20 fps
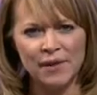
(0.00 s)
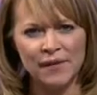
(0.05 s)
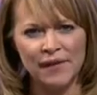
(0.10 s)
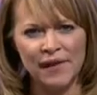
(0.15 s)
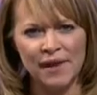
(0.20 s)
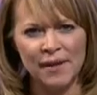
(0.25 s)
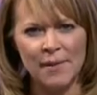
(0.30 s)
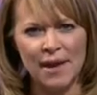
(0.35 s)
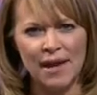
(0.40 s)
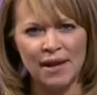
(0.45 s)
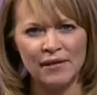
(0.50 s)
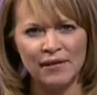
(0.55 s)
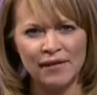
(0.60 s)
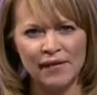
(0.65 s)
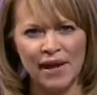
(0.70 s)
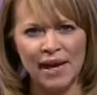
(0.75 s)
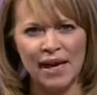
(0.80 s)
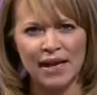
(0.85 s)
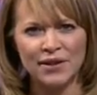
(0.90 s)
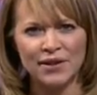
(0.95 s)
with female
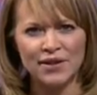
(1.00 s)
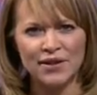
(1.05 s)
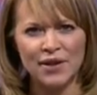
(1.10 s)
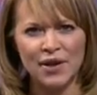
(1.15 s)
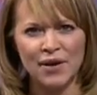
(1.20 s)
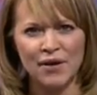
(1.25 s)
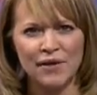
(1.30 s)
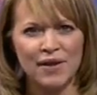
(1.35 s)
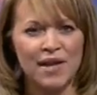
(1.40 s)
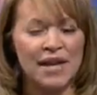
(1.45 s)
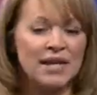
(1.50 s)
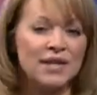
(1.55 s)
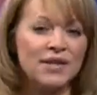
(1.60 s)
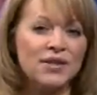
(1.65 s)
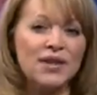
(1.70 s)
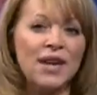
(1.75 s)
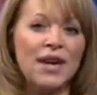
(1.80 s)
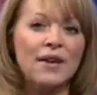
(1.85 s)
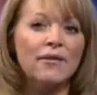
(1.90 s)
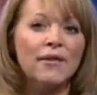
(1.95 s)
fans over the
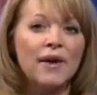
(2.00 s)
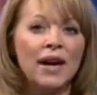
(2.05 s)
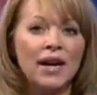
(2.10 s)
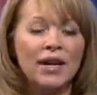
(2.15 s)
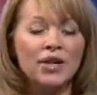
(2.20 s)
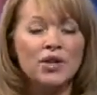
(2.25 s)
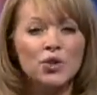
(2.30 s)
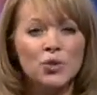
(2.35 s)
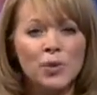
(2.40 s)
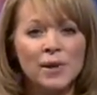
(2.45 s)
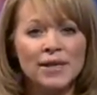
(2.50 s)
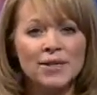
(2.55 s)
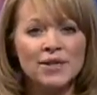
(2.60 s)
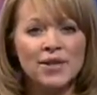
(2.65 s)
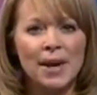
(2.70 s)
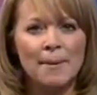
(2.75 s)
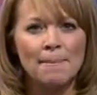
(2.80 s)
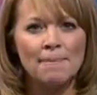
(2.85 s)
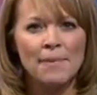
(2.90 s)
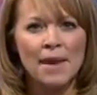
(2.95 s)
internet via
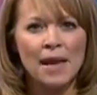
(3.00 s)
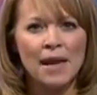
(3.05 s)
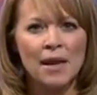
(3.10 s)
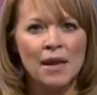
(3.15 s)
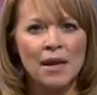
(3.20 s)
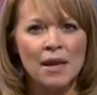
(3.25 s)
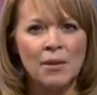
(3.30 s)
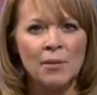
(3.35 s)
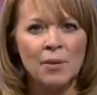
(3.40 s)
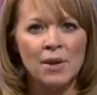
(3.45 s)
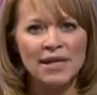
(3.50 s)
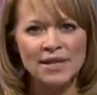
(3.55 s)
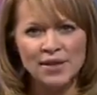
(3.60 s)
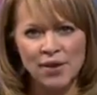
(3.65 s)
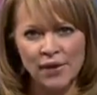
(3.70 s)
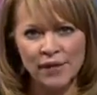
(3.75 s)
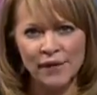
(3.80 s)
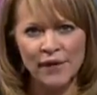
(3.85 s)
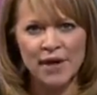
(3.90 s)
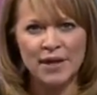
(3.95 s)
Twitter. Well, he's
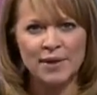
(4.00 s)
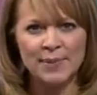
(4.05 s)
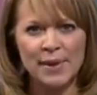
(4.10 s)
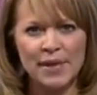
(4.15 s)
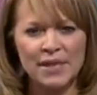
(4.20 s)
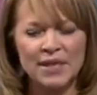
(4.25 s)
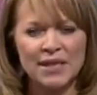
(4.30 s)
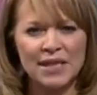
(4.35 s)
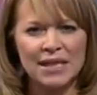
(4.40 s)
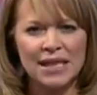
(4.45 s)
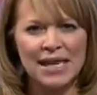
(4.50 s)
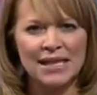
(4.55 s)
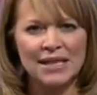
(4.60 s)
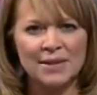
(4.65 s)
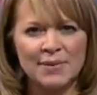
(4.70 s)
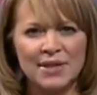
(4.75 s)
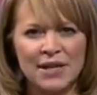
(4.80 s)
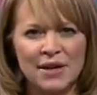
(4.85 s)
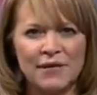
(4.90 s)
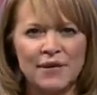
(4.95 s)
not the first person to land
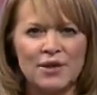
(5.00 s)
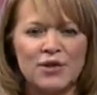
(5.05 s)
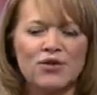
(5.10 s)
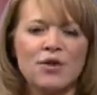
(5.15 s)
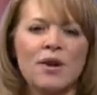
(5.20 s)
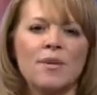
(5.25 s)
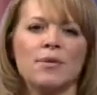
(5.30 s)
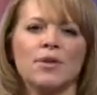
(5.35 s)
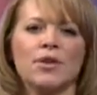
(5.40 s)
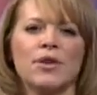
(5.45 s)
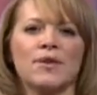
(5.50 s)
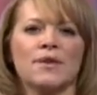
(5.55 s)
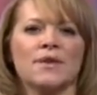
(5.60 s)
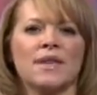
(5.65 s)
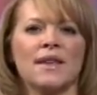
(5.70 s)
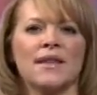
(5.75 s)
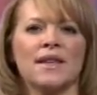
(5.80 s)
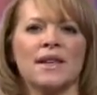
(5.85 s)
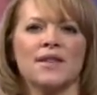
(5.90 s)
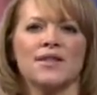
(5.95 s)
himself in trouble
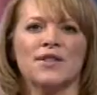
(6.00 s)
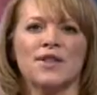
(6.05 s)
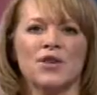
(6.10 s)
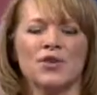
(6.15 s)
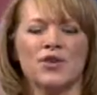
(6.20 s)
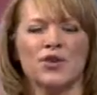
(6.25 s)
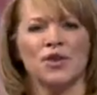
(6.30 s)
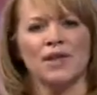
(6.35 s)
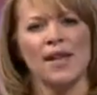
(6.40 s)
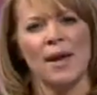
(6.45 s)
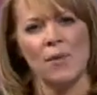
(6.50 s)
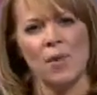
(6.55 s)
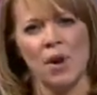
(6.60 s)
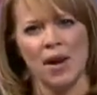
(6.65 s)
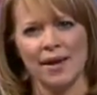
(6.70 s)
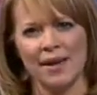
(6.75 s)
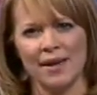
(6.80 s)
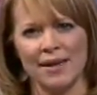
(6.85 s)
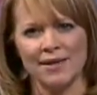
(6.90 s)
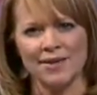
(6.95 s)
using the social
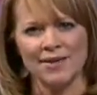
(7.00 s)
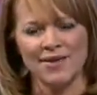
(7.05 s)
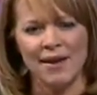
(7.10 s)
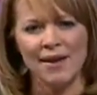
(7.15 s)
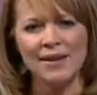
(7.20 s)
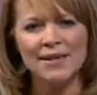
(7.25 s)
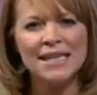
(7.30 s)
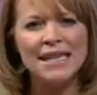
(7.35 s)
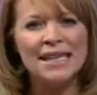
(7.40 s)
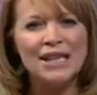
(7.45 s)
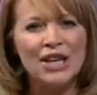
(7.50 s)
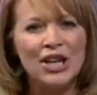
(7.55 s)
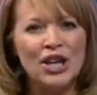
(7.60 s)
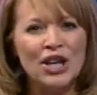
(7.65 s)
networking site.